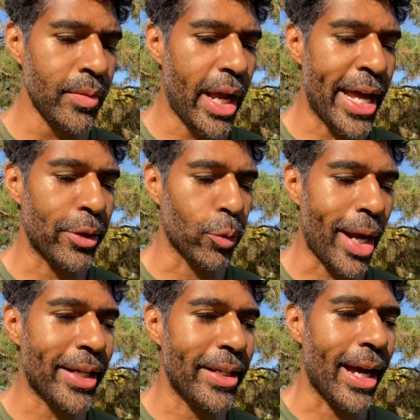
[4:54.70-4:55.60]
And to
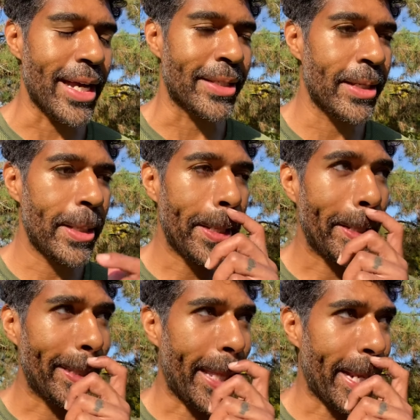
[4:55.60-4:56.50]
recognize
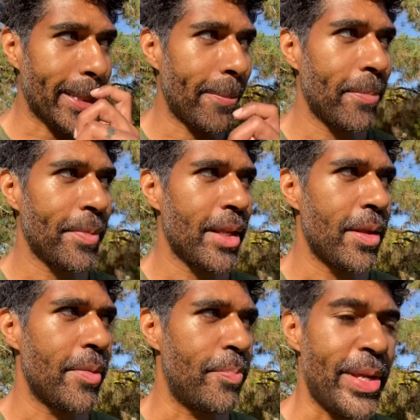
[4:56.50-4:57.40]
that
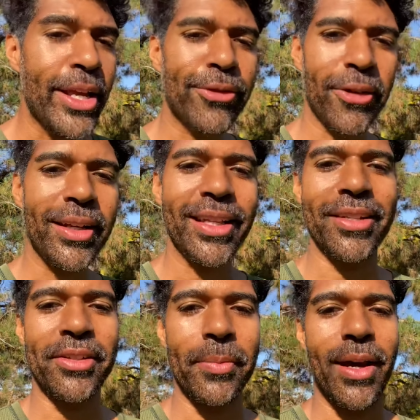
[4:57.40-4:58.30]
being friendly to
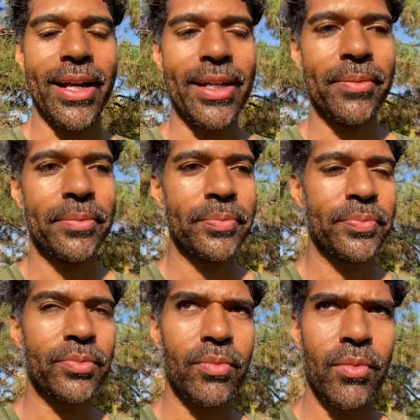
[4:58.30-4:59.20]
somebody,
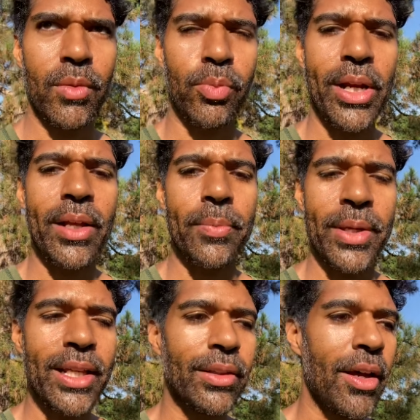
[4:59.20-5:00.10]
being,
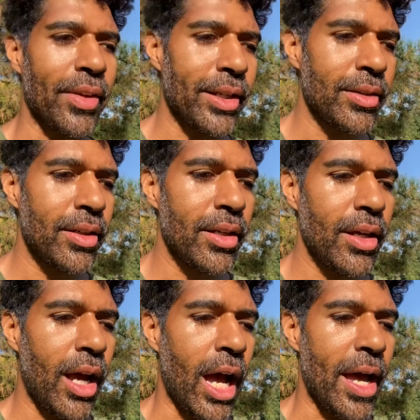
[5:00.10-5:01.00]
being loving,
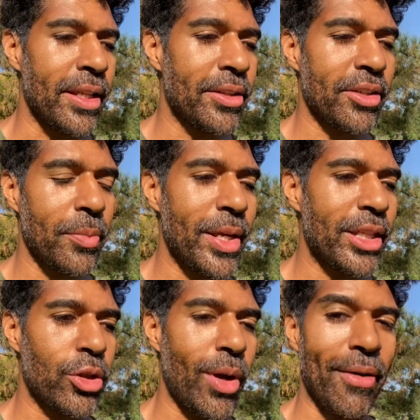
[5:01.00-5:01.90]
uh, and that doesn't mean
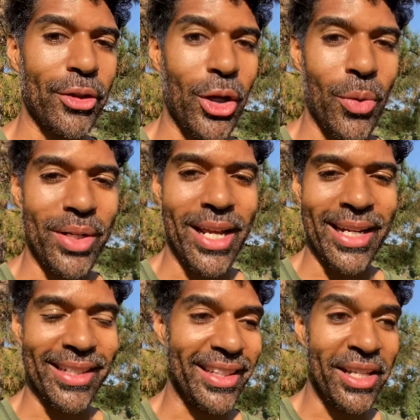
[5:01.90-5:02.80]
that you have to go and,
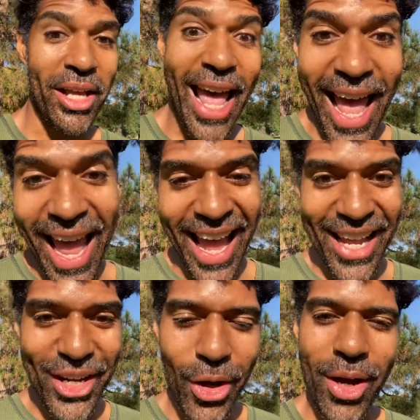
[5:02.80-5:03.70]
and hey, how
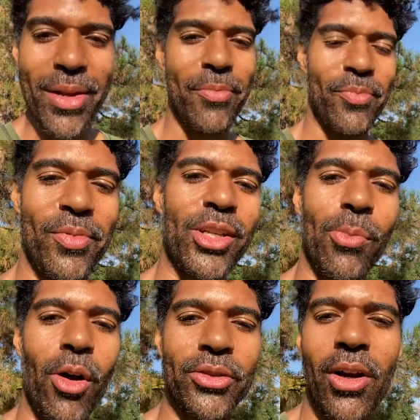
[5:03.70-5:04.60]
you doing?
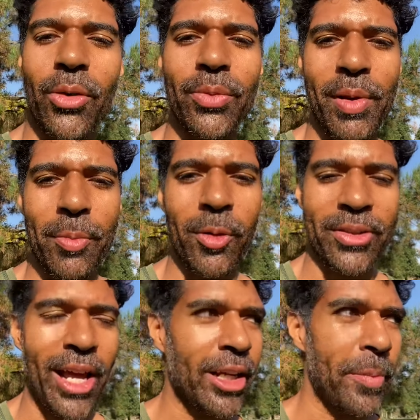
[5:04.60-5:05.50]
small talk with people
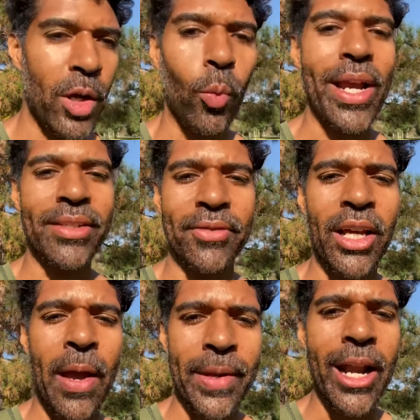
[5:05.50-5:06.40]
because that could be a waste of
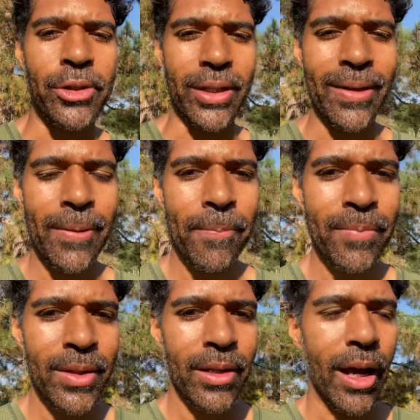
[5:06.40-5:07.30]
time and energy
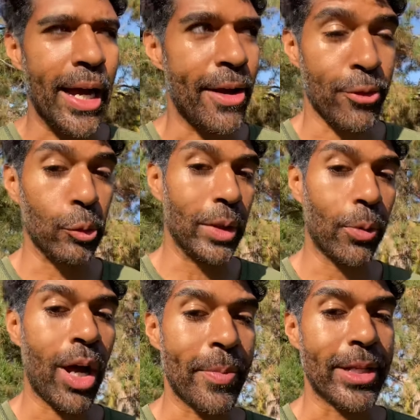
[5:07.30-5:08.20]
uh, if you really
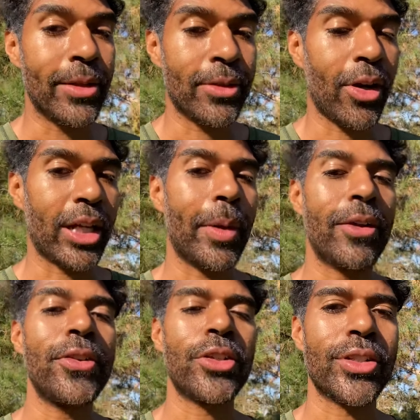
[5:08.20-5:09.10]
want to be talking about
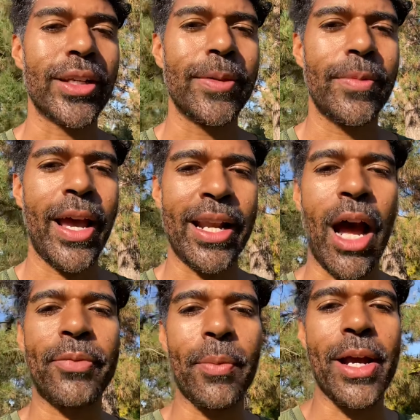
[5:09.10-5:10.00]
efficiency and
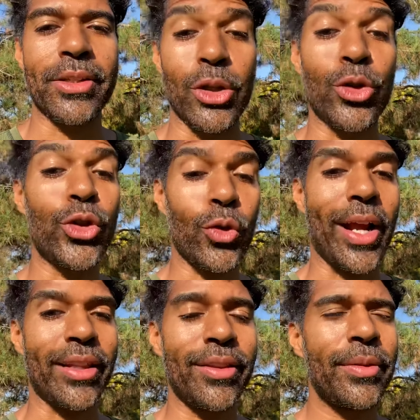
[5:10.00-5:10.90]
optimizing your
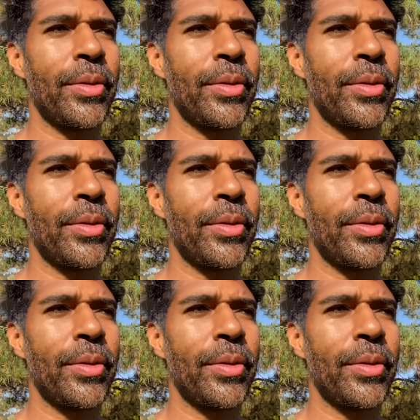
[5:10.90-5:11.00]
strength.